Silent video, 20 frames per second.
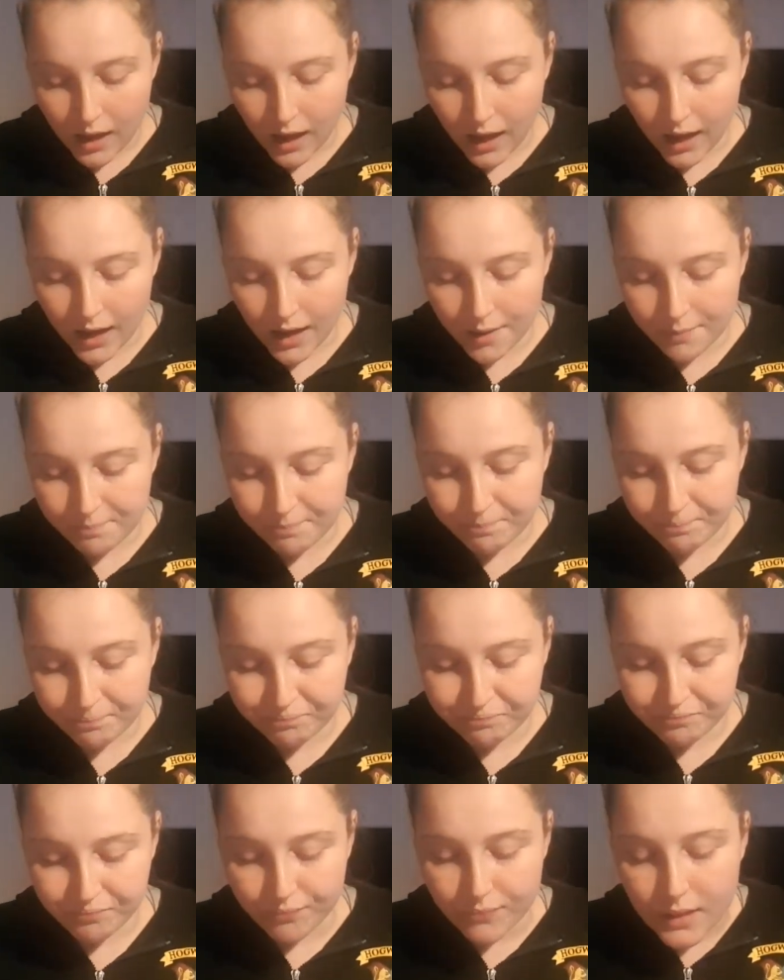Um,
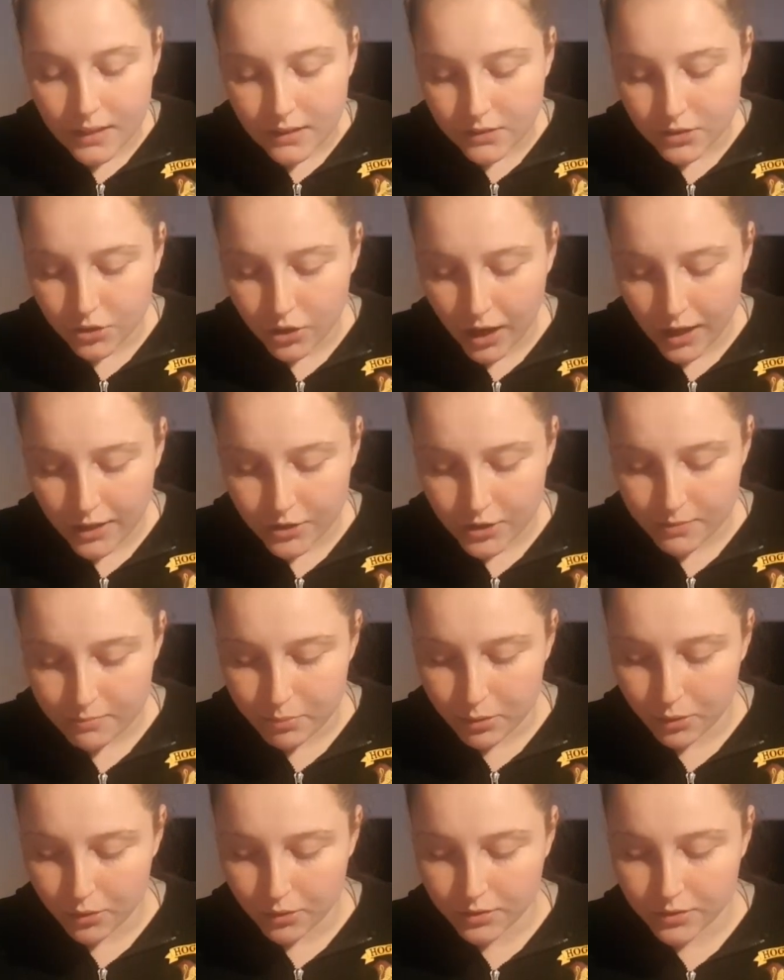scratching
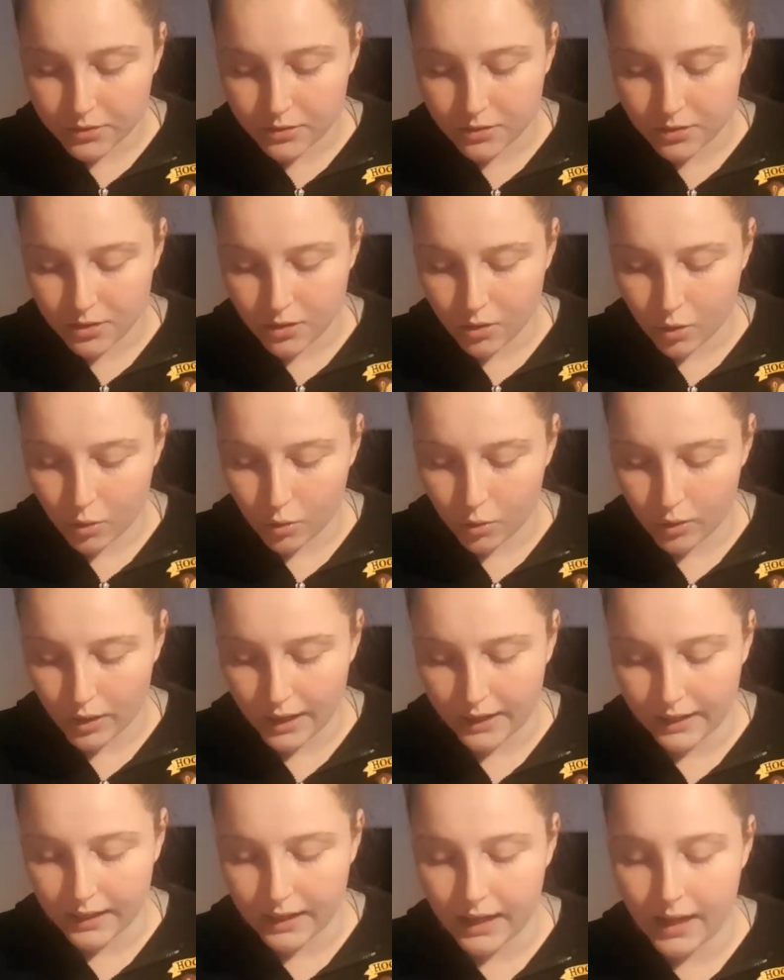post or
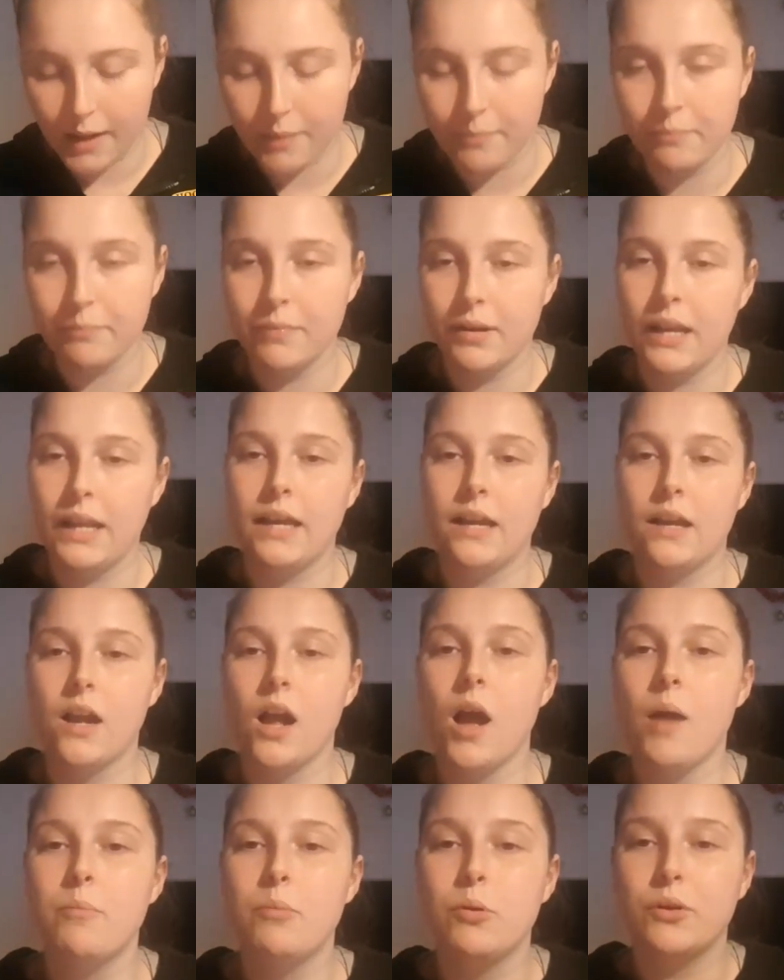like um, like a
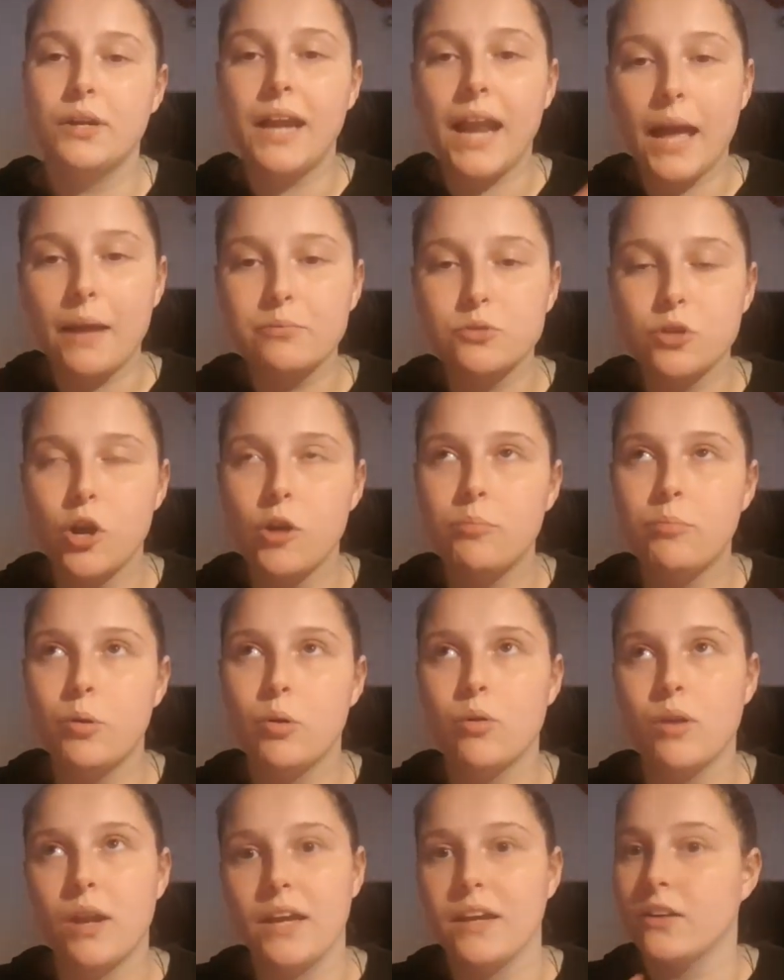cardboard laptop
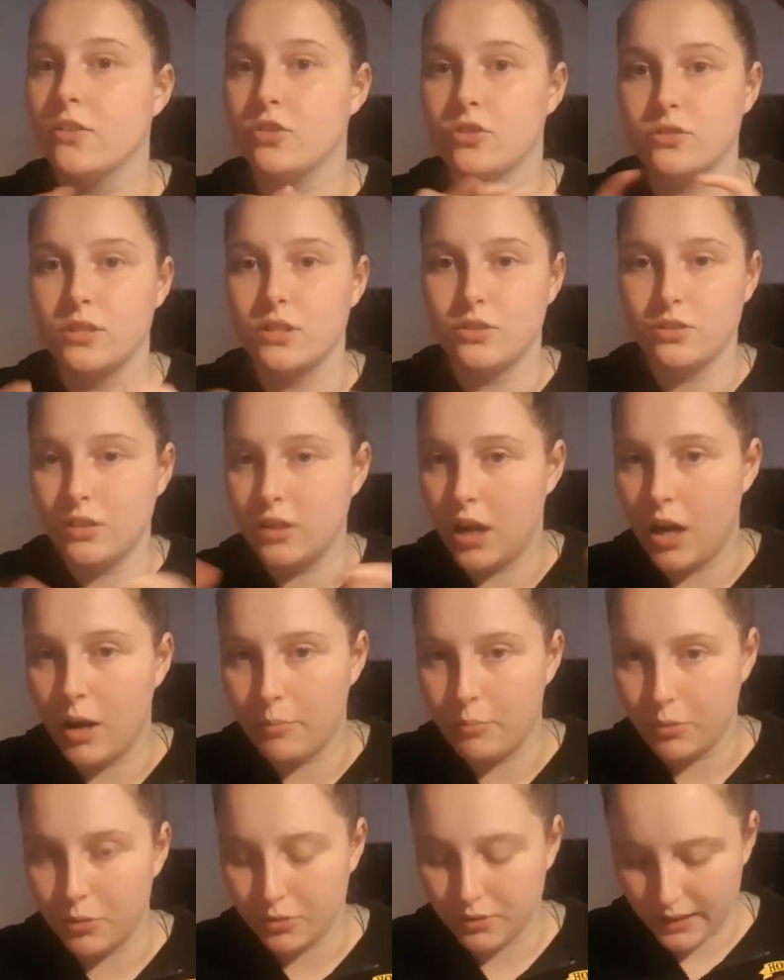or like just a
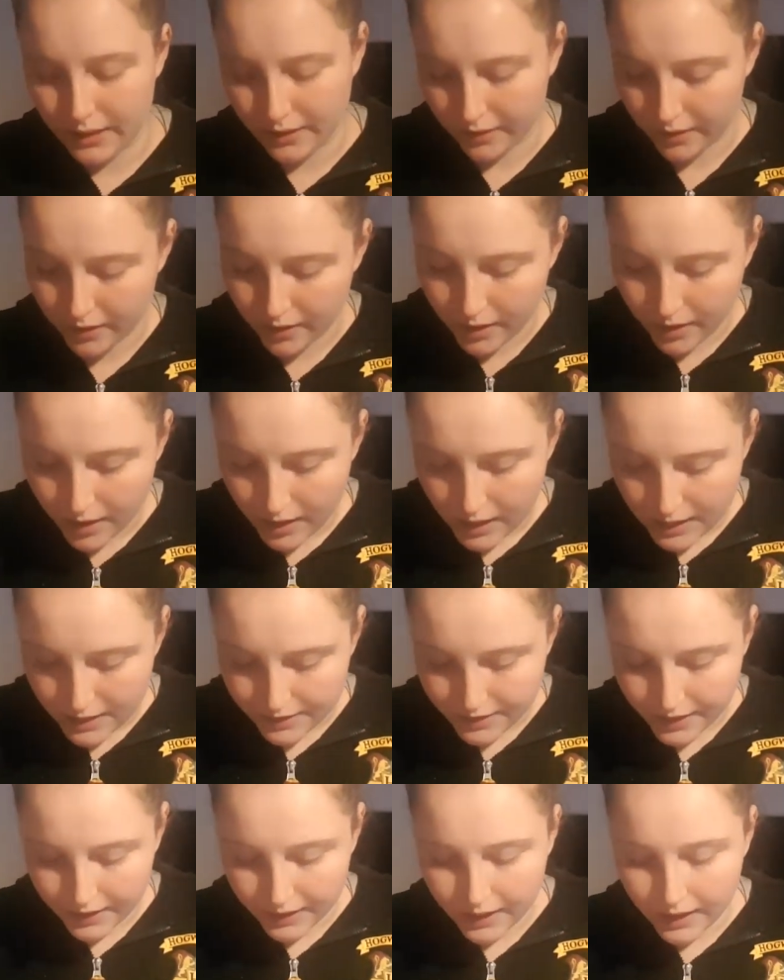cardboard like
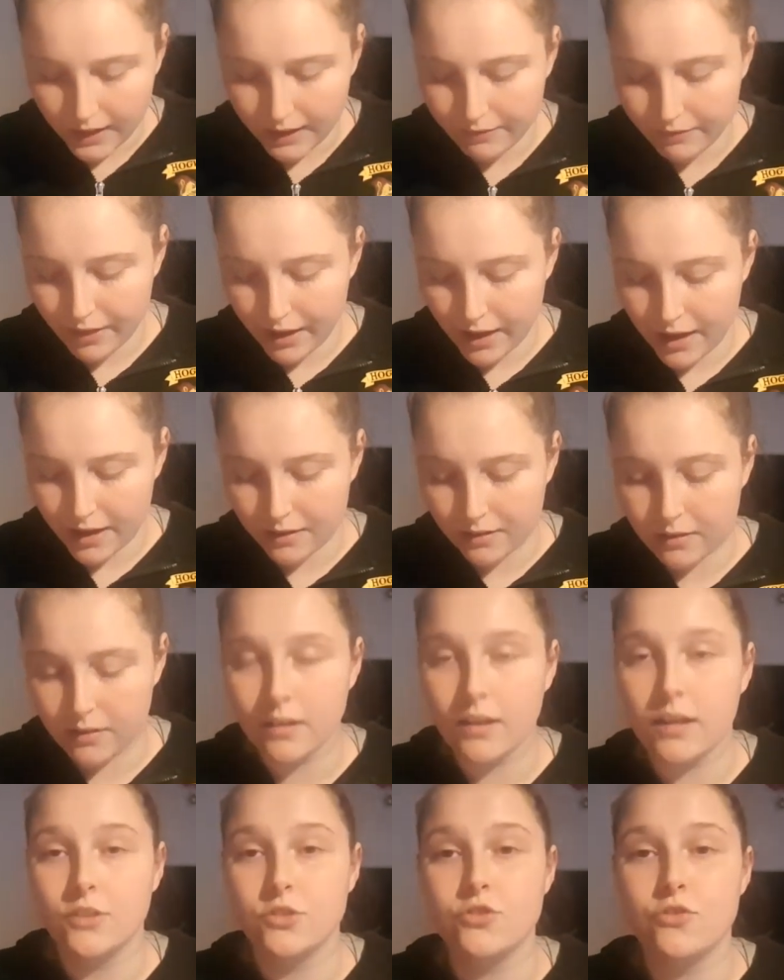thing and then
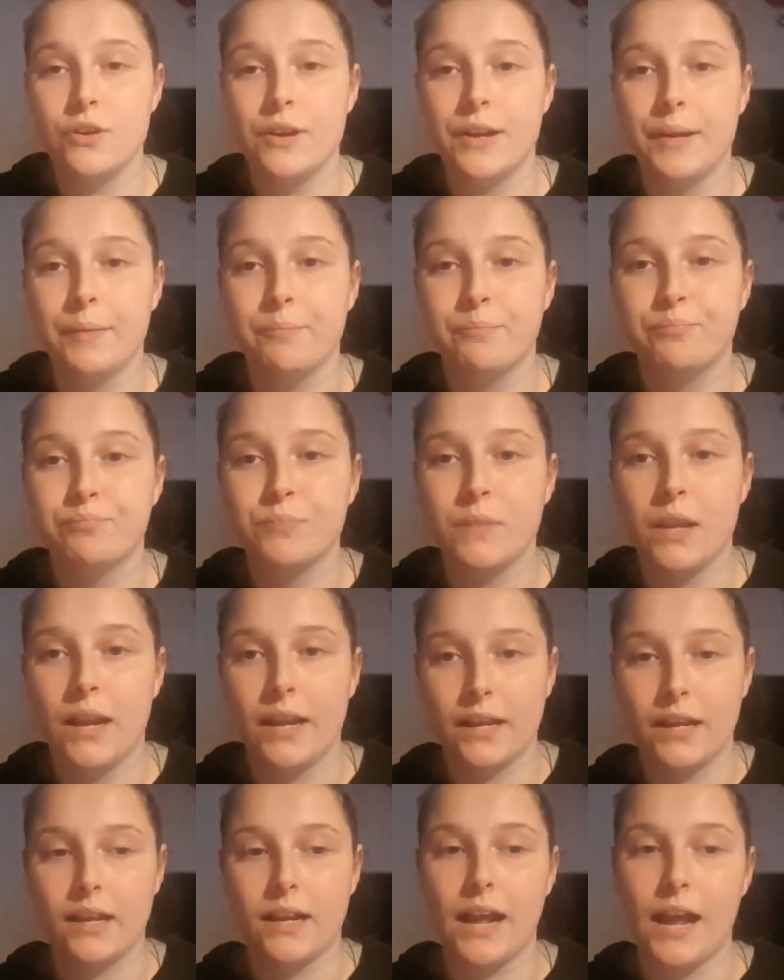a tree a,
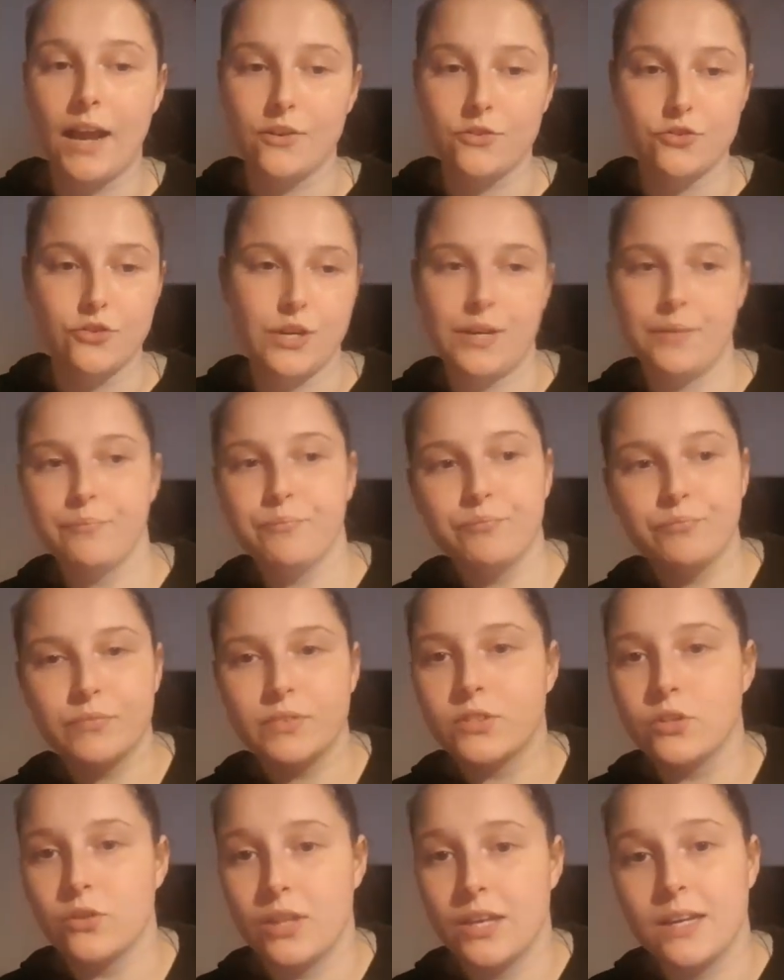like a cat tree
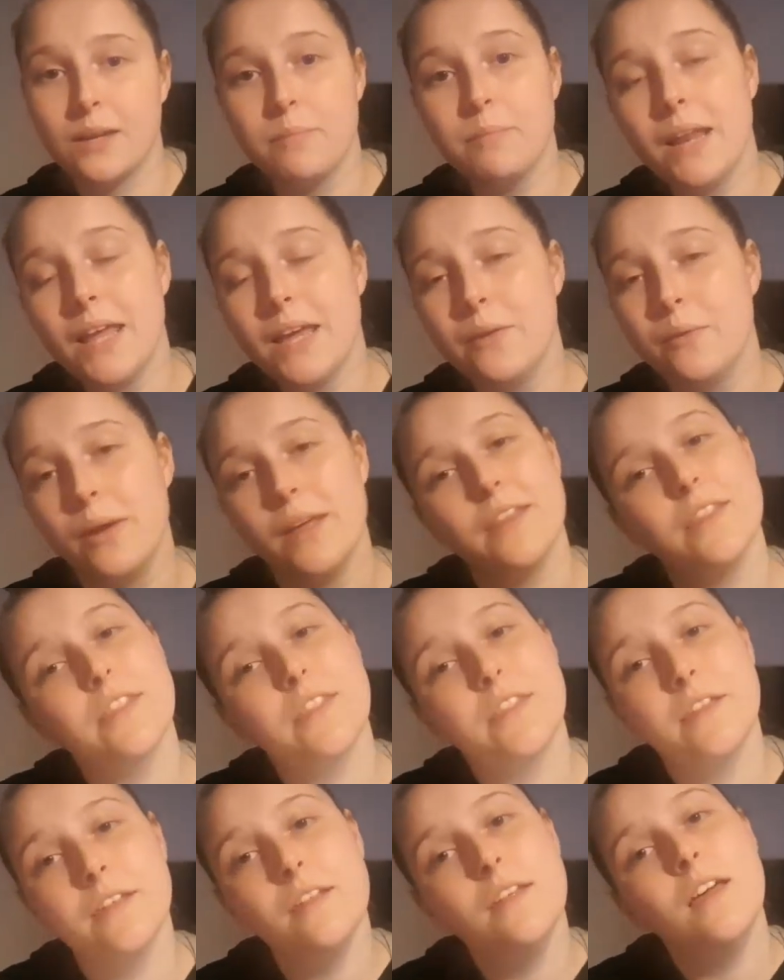so they can play with
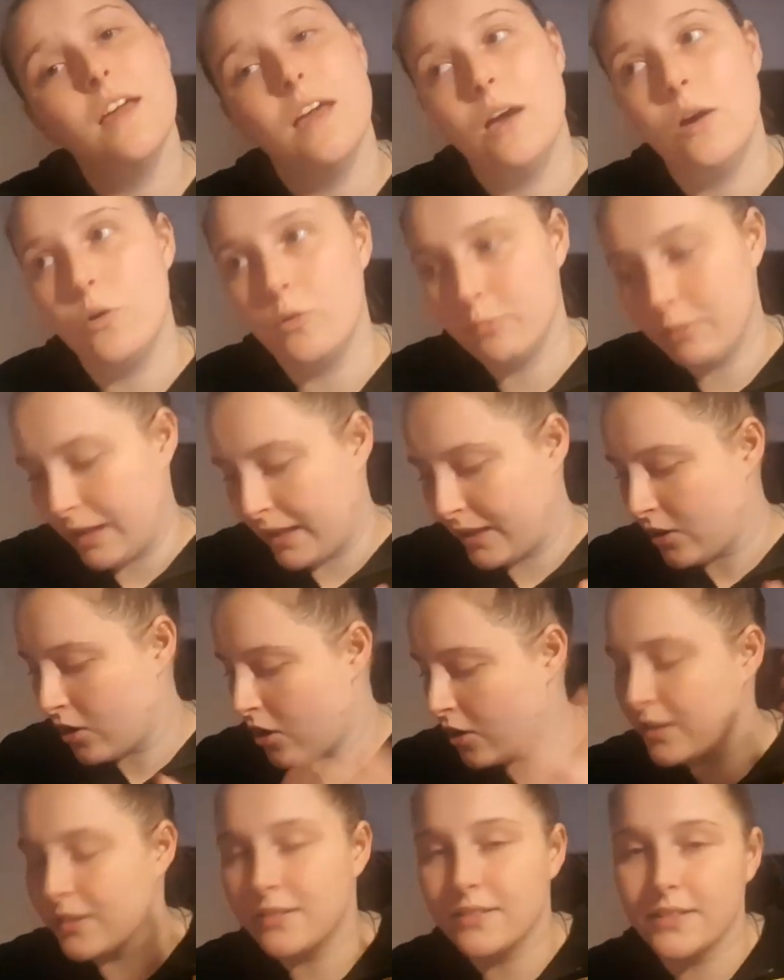or play
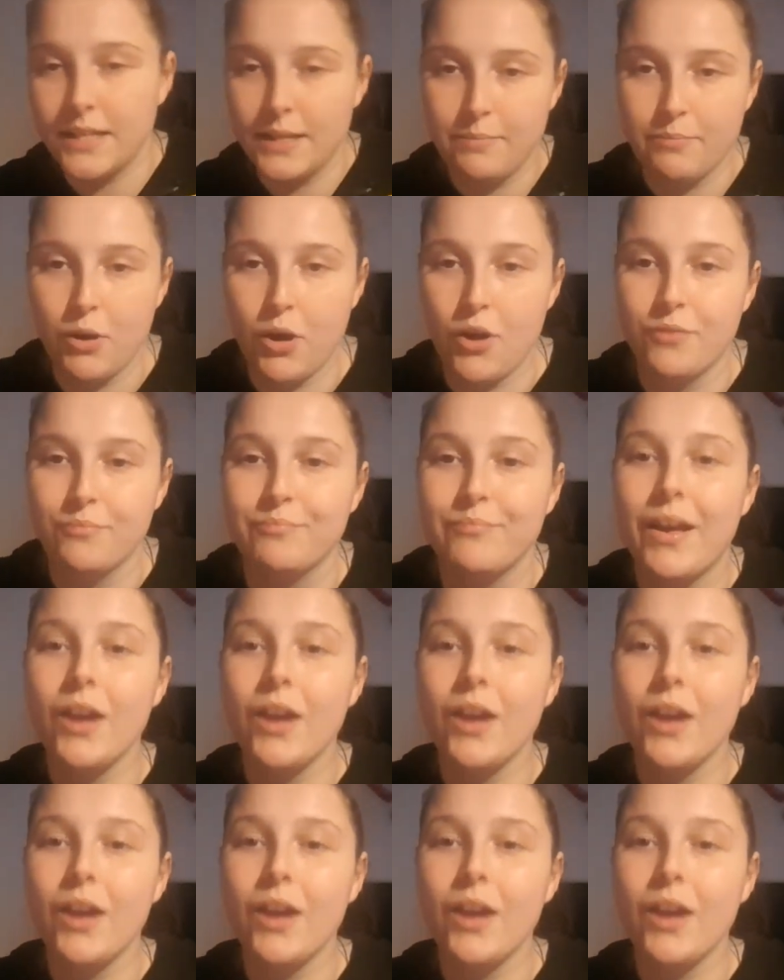on and sleep on.